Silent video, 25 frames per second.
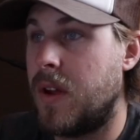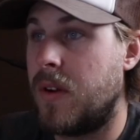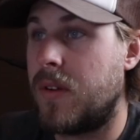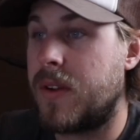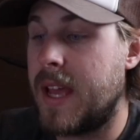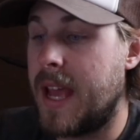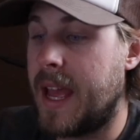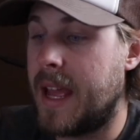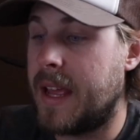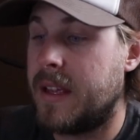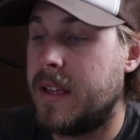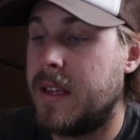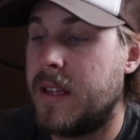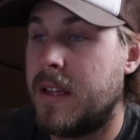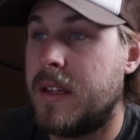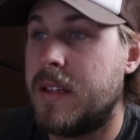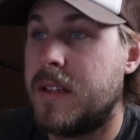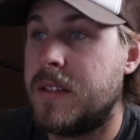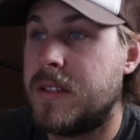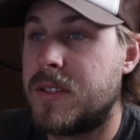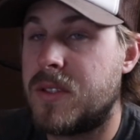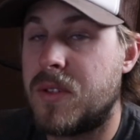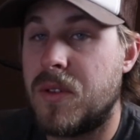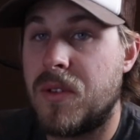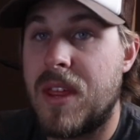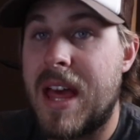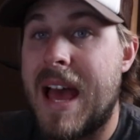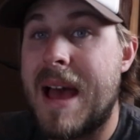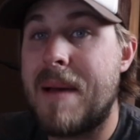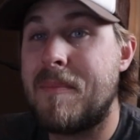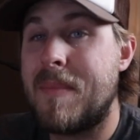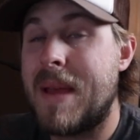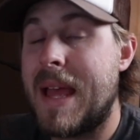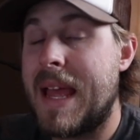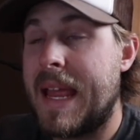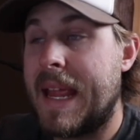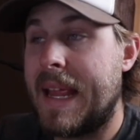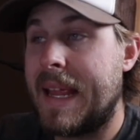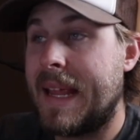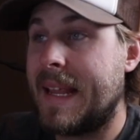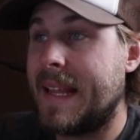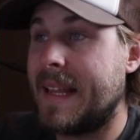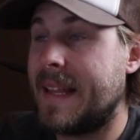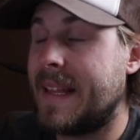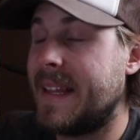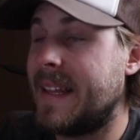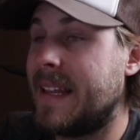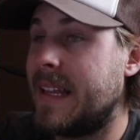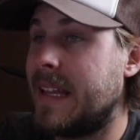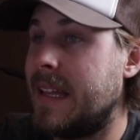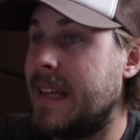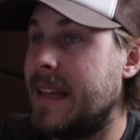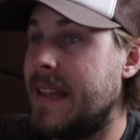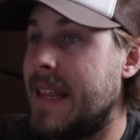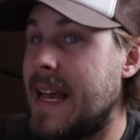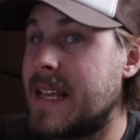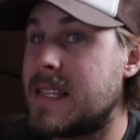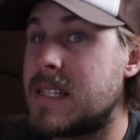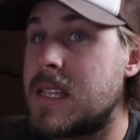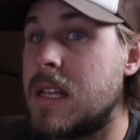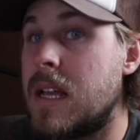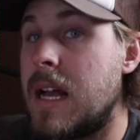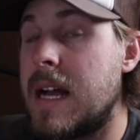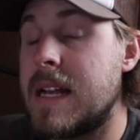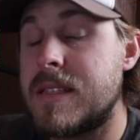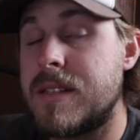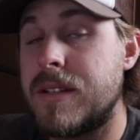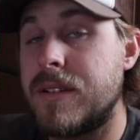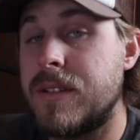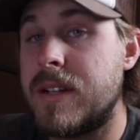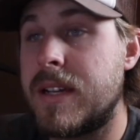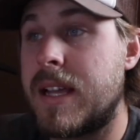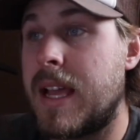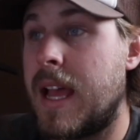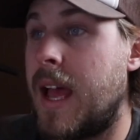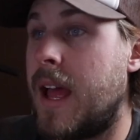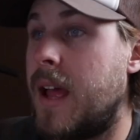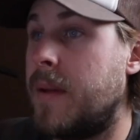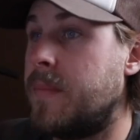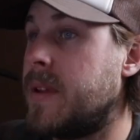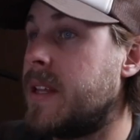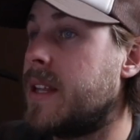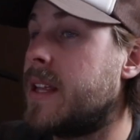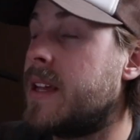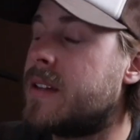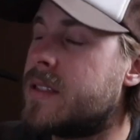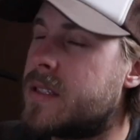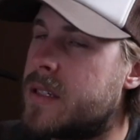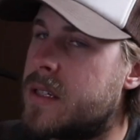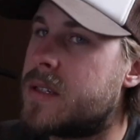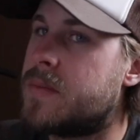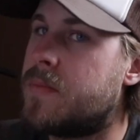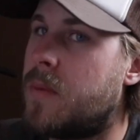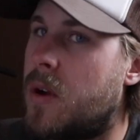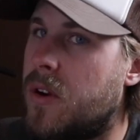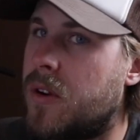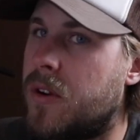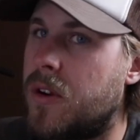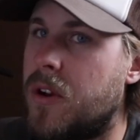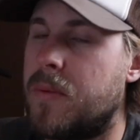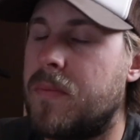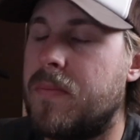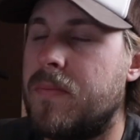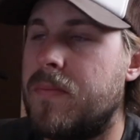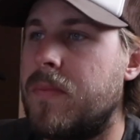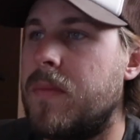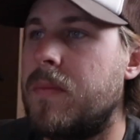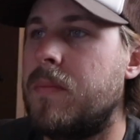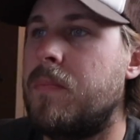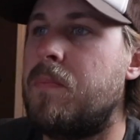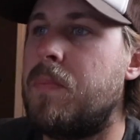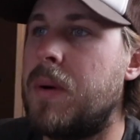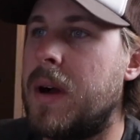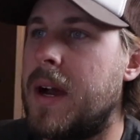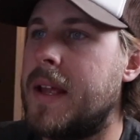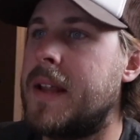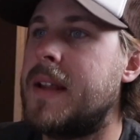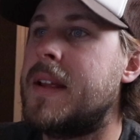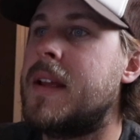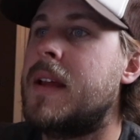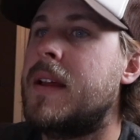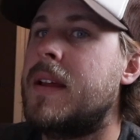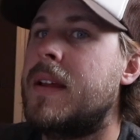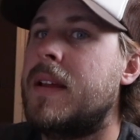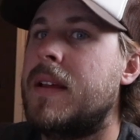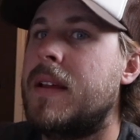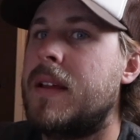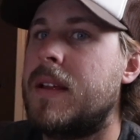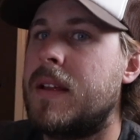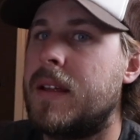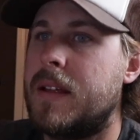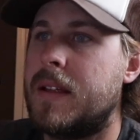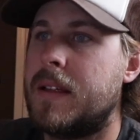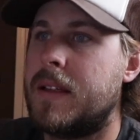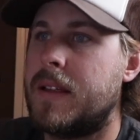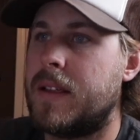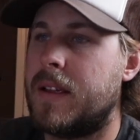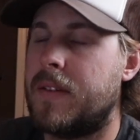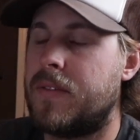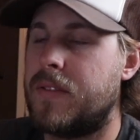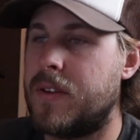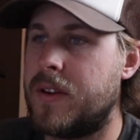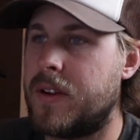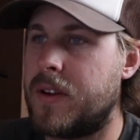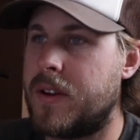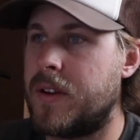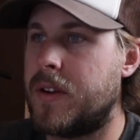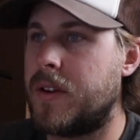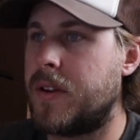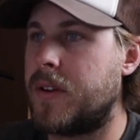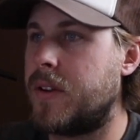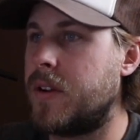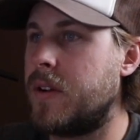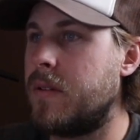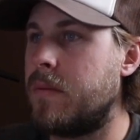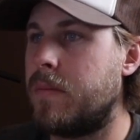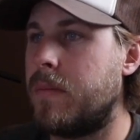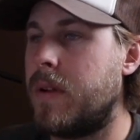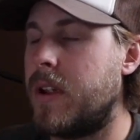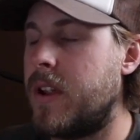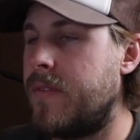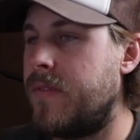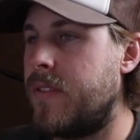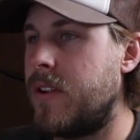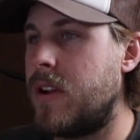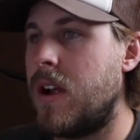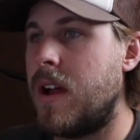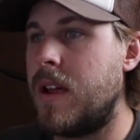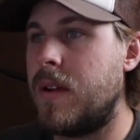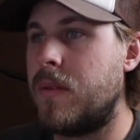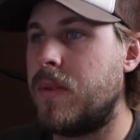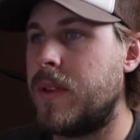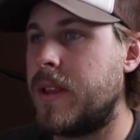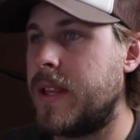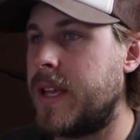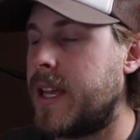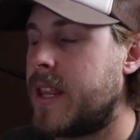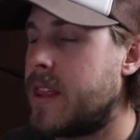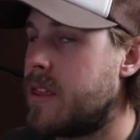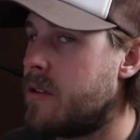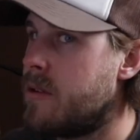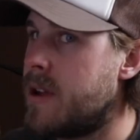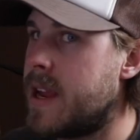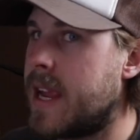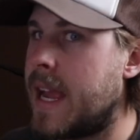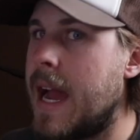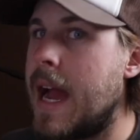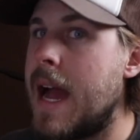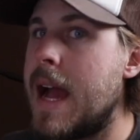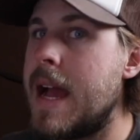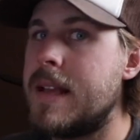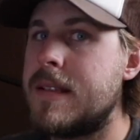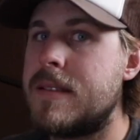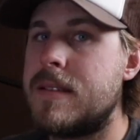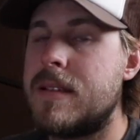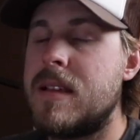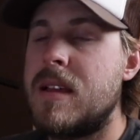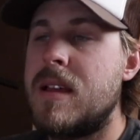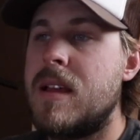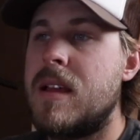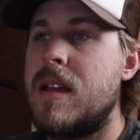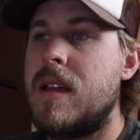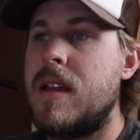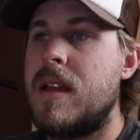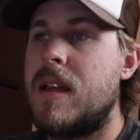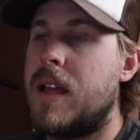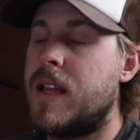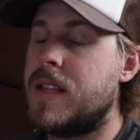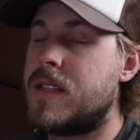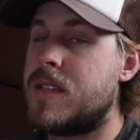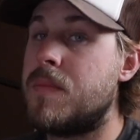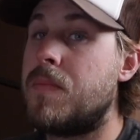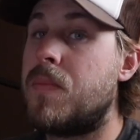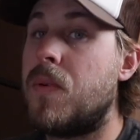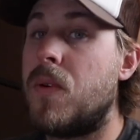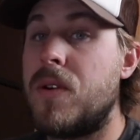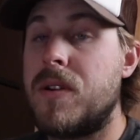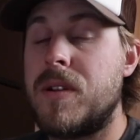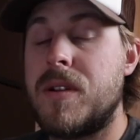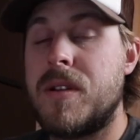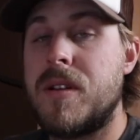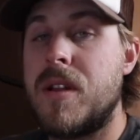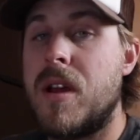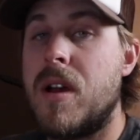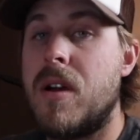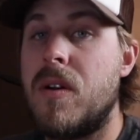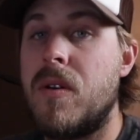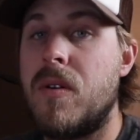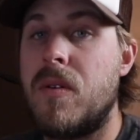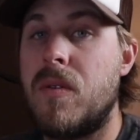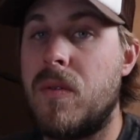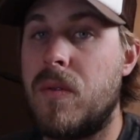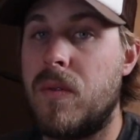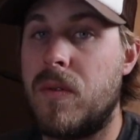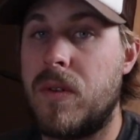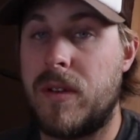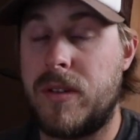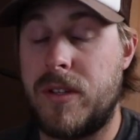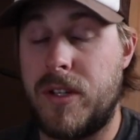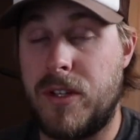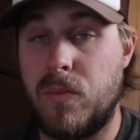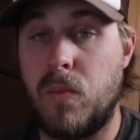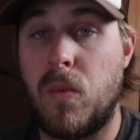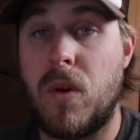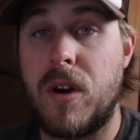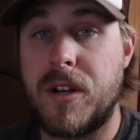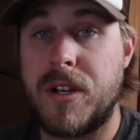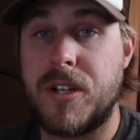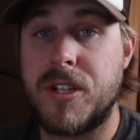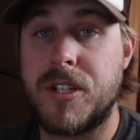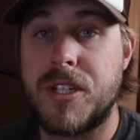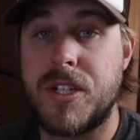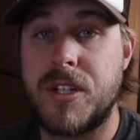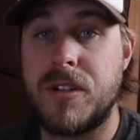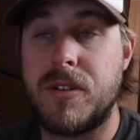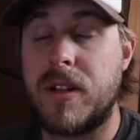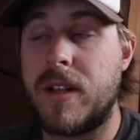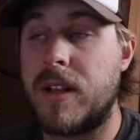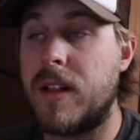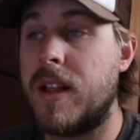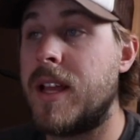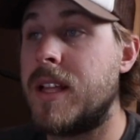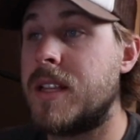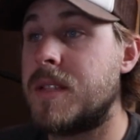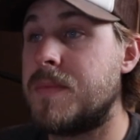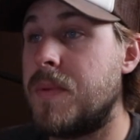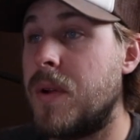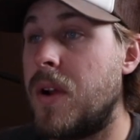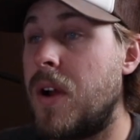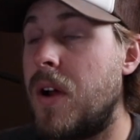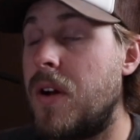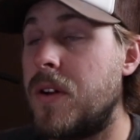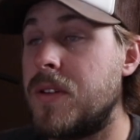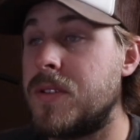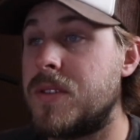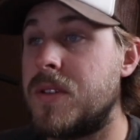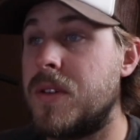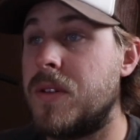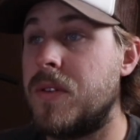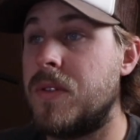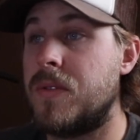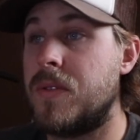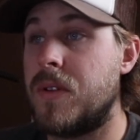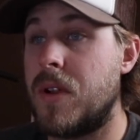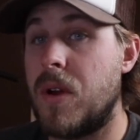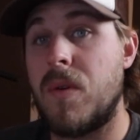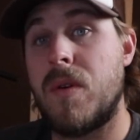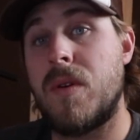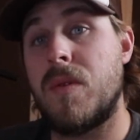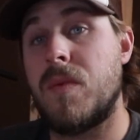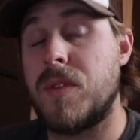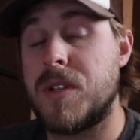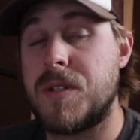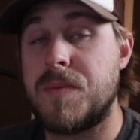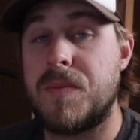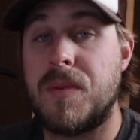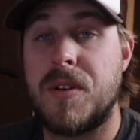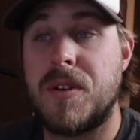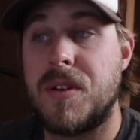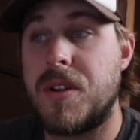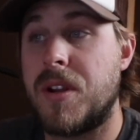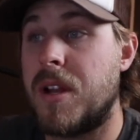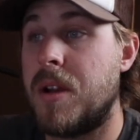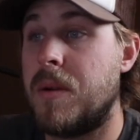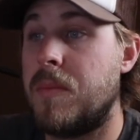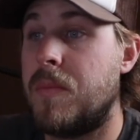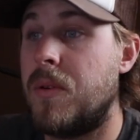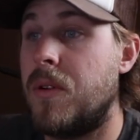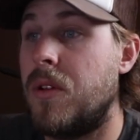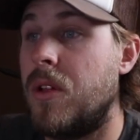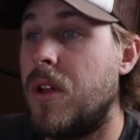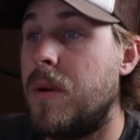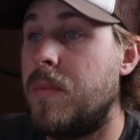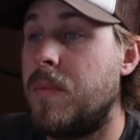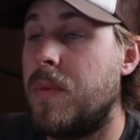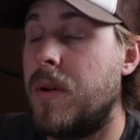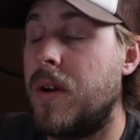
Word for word: Okay, so that may, that's a lot to look at. I mean, that's a small group, but if you're a group, if you're hunting with like three guys, it's important to know, one, your shooting lanes, but also knowing which bird you're gonna pull up